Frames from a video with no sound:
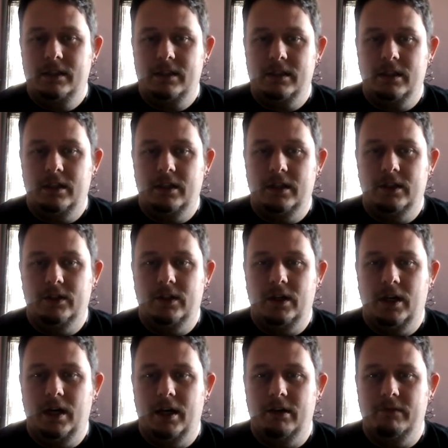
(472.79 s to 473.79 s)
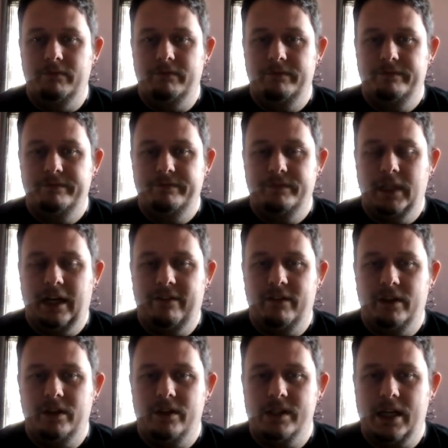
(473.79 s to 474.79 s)
So
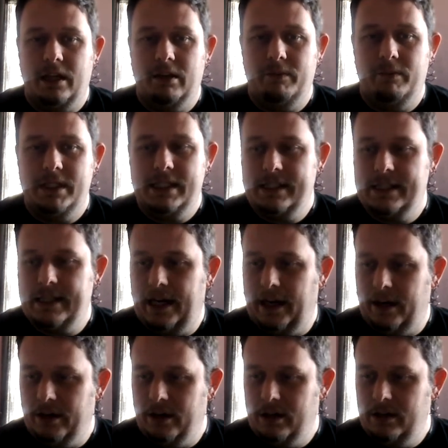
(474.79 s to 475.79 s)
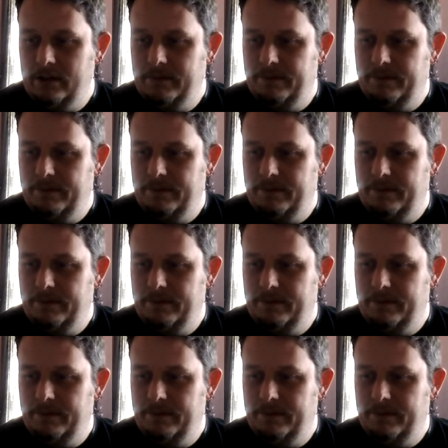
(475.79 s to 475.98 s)
lavender's element is air.